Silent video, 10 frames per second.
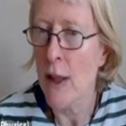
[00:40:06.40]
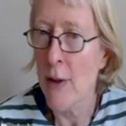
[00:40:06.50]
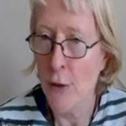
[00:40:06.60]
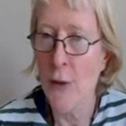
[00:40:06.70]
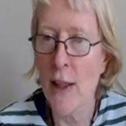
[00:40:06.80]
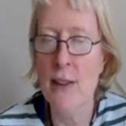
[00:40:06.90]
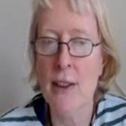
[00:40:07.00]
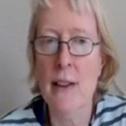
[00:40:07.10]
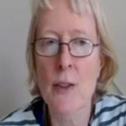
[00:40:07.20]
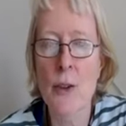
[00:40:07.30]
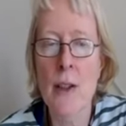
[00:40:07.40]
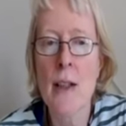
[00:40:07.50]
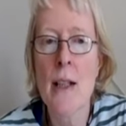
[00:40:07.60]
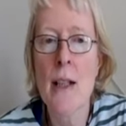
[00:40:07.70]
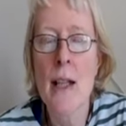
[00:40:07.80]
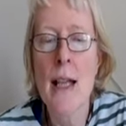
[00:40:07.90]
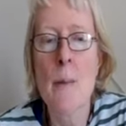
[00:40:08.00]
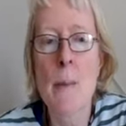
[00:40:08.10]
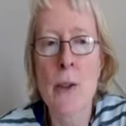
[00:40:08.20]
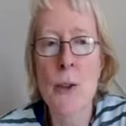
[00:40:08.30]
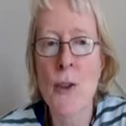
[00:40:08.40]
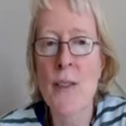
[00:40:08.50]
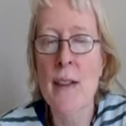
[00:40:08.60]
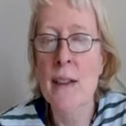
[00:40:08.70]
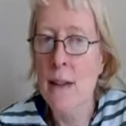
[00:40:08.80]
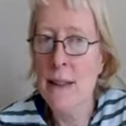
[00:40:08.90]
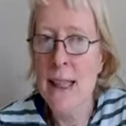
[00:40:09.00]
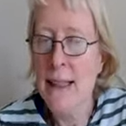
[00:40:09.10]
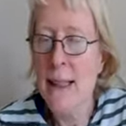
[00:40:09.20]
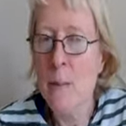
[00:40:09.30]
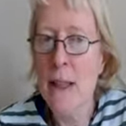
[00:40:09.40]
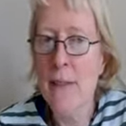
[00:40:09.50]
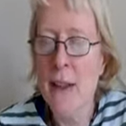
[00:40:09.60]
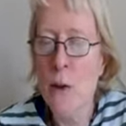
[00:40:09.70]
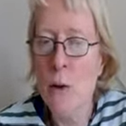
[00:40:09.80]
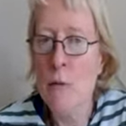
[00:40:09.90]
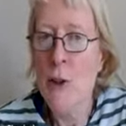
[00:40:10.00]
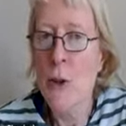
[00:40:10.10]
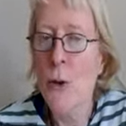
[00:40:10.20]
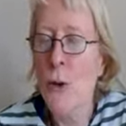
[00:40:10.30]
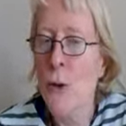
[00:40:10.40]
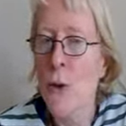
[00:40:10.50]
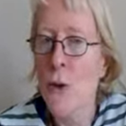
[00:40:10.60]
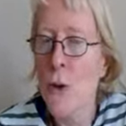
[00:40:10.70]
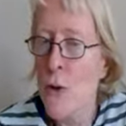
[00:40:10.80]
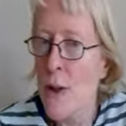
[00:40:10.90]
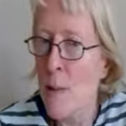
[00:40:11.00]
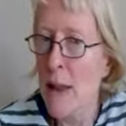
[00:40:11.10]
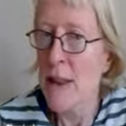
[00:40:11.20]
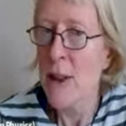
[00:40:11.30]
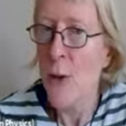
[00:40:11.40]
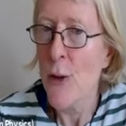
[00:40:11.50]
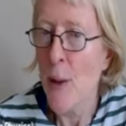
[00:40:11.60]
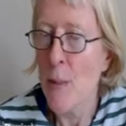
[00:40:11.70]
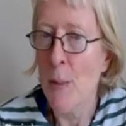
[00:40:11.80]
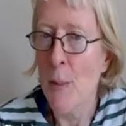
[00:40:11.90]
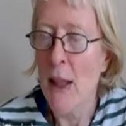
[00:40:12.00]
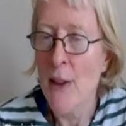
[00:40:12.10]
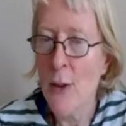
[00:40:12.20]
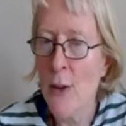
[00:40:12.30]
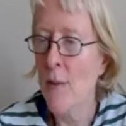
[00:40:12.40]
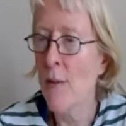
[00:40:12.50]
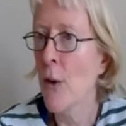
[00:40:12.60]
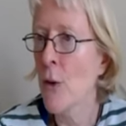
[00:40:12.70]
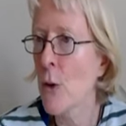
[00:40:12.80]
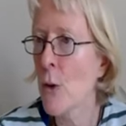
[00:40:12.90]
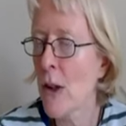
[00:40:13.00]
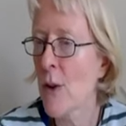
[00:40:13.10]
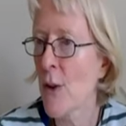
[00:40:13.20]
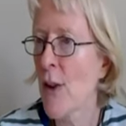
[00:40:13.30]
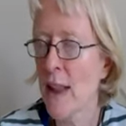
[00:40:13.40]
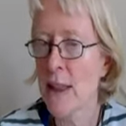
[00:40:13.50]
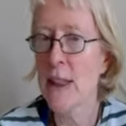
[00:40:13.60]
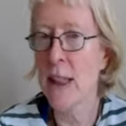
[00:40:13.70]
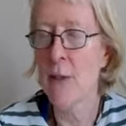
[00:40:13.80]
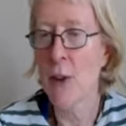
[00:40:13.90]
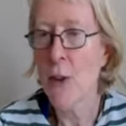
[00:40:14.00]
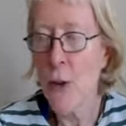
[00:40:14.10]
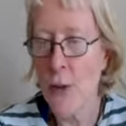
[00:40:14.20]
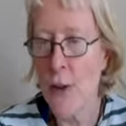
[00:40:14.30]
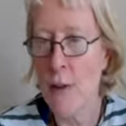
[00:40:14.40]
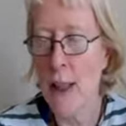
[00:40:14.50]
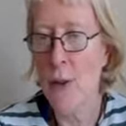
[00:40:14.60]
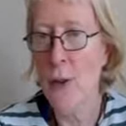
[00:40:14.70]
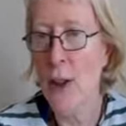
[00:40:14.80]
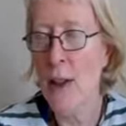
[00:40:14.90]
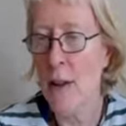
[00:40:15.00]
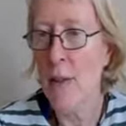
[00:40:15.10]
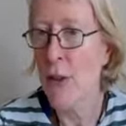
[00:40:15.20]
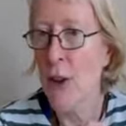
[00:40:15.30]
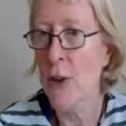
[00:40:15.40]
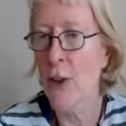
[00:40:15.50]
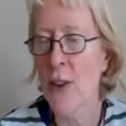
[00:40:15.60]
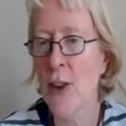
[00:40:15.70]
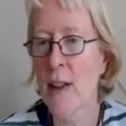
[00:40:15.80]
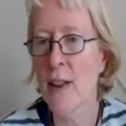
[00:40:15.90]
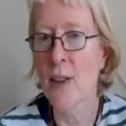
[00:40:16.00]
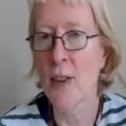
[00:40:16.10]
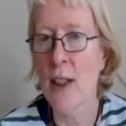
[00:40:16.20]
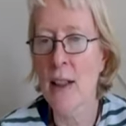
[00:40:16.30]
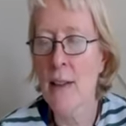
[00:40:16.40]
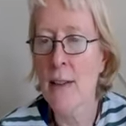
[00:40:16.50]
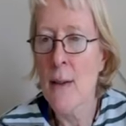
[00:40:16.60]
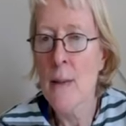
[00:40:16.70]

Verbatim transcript: graph settings because in the large n limit, they all reduce to a two-dimensional subspace, the two lowest energy levels, the ground state and the first excited state.